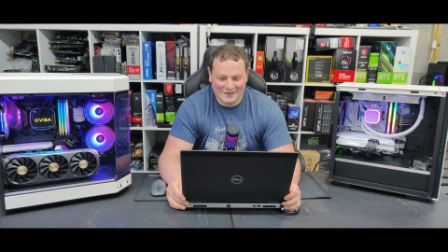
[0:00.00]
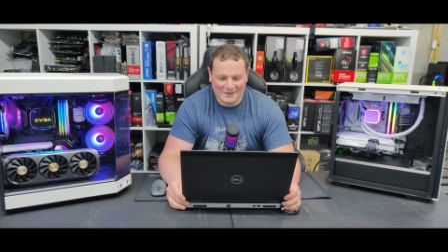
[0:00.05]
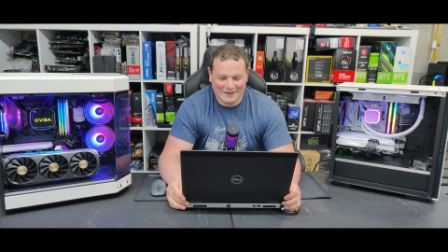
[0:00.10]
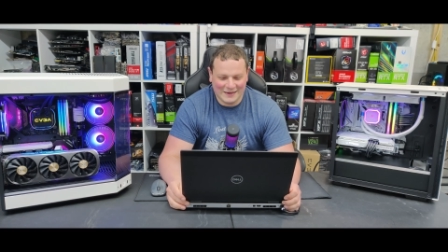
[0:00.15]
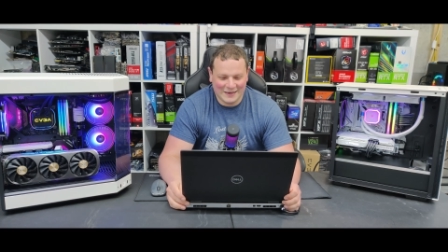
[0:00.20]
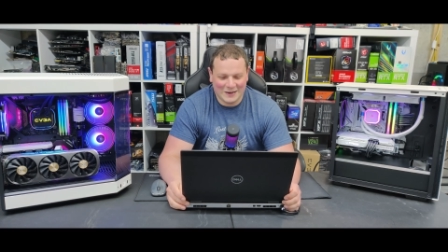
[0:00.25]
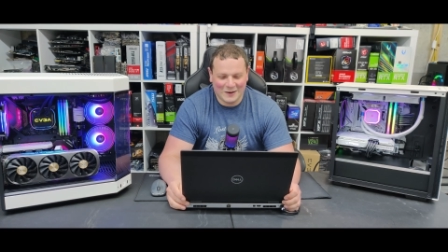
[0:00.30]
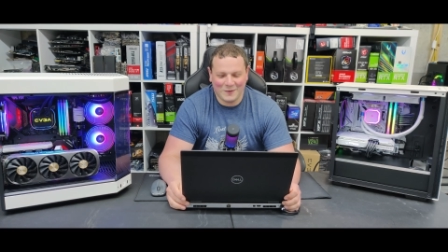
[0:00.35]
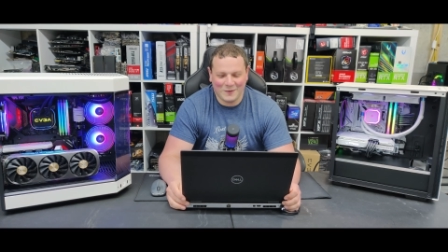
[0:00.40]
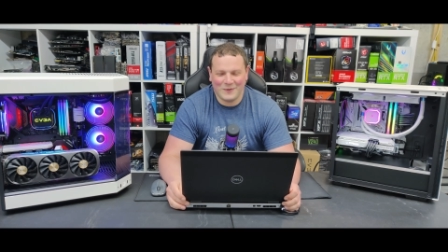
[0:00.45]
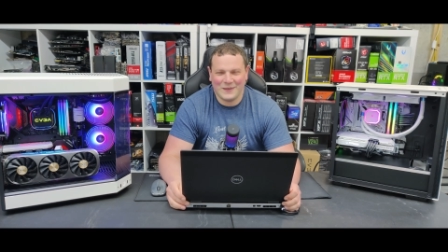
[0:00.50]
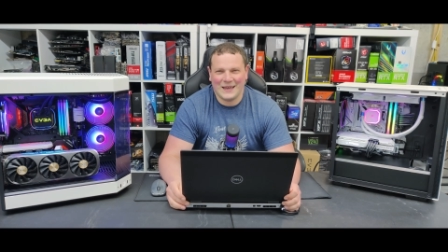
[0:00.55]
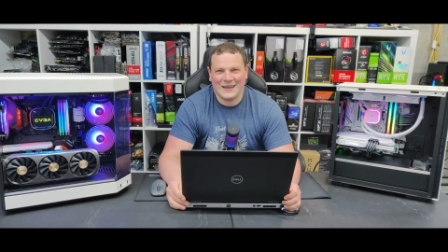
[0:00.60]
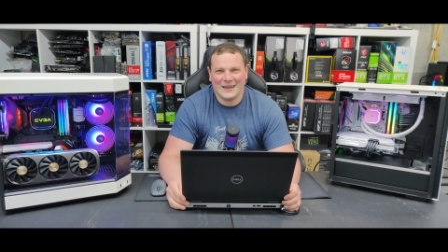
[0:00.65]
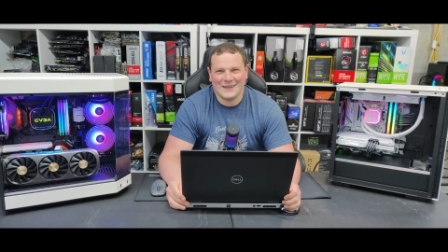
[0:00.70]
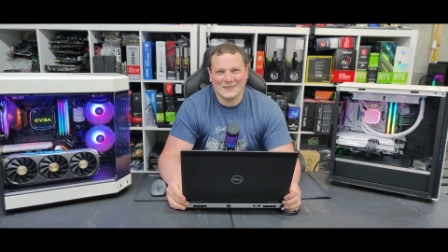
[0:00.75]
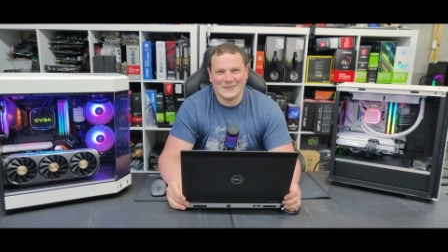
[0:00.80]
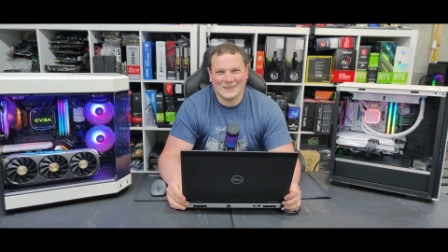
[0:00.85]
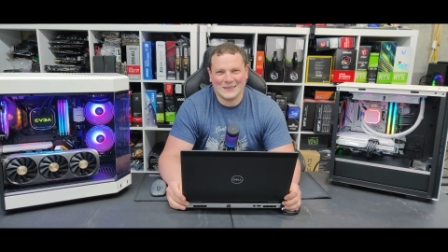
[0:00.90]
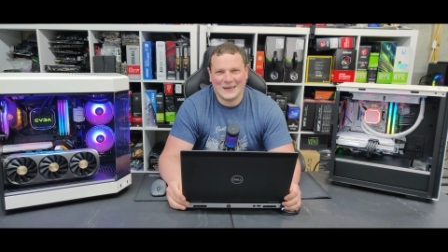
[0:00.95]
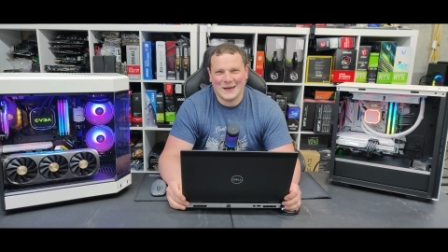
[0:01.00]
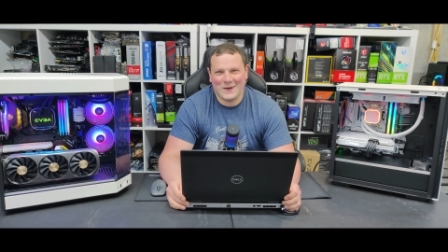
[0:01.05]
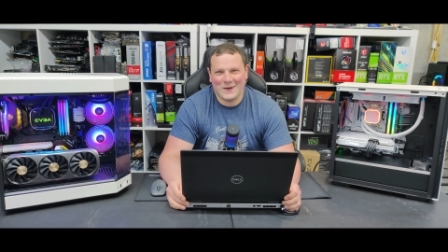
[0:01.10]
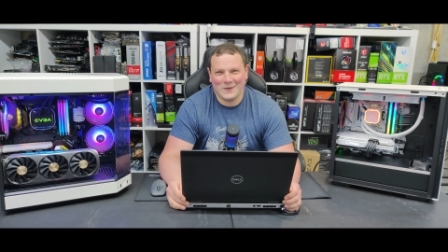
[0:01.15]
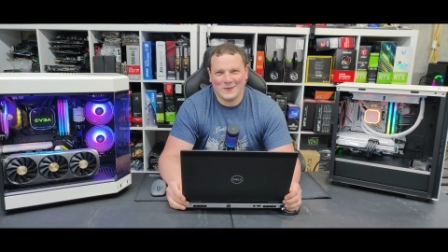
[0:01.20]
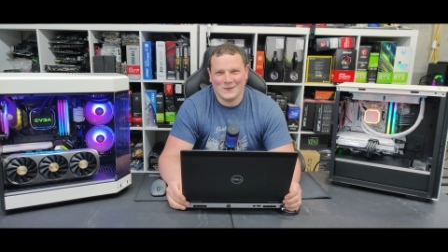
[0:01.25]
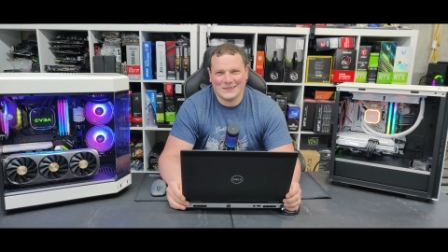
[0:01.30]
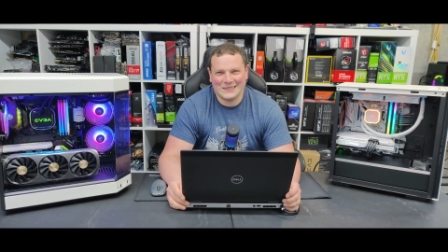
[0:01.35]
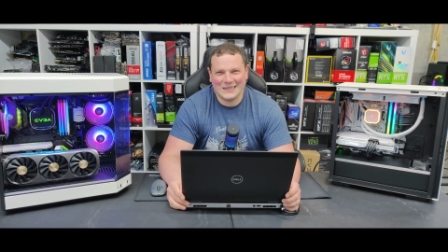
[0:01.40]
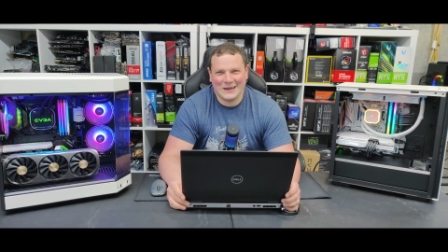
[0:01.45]
you know, then see
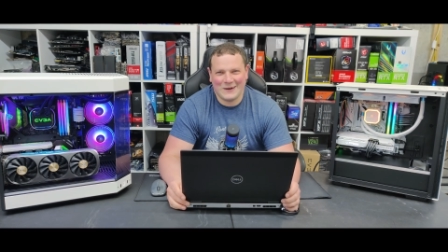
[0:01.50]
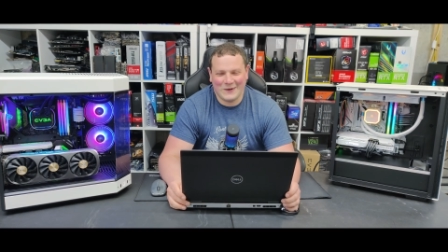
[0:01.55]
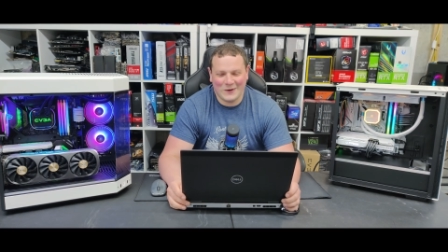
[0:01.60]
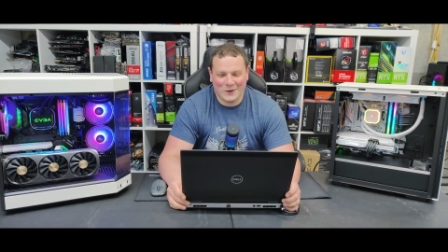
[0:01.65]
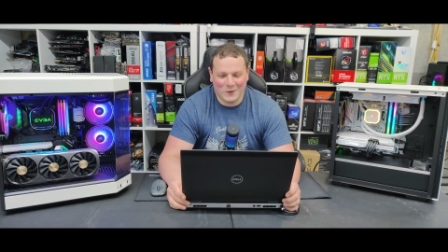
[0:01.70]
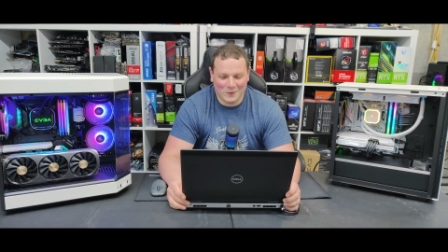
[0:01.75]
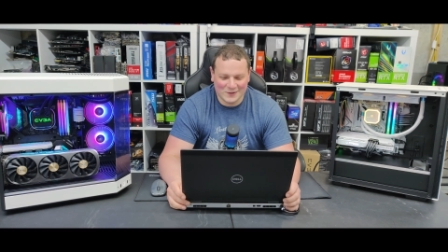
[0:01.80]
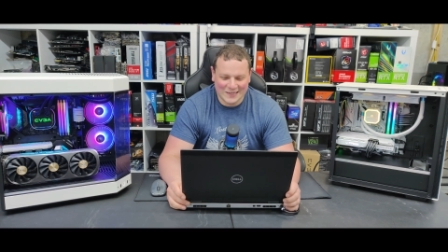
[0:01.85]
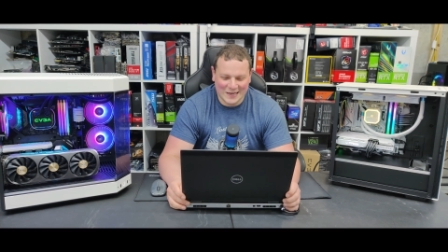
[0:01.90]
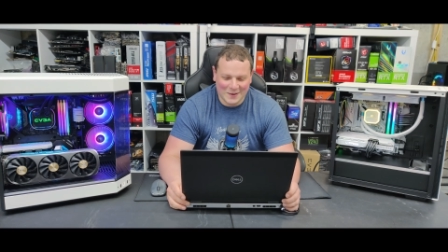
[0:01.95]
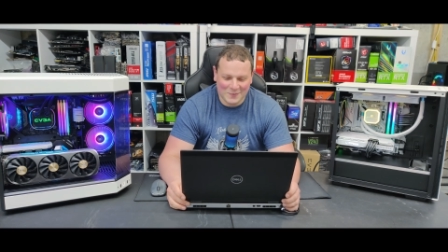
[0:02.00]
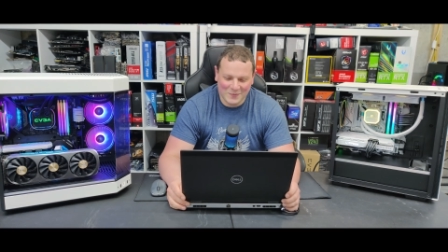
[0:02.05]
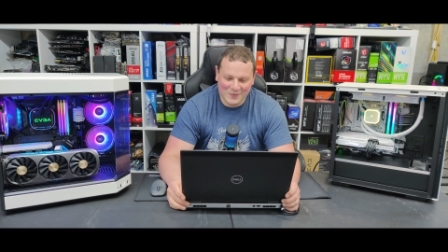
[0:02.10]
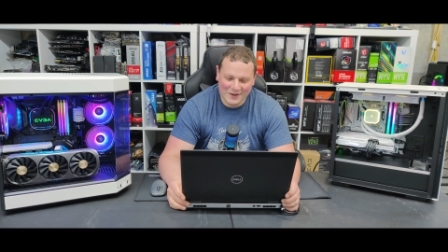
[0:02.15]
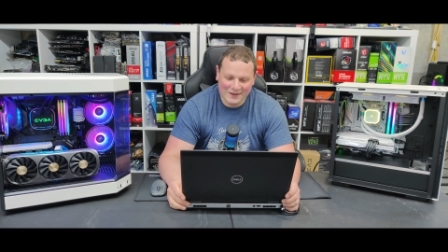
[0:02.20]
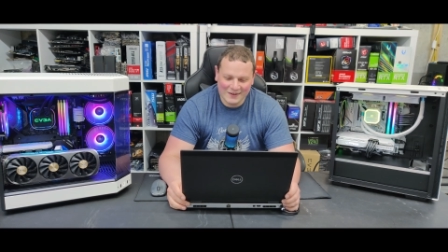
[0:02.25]
how, see how it holds up.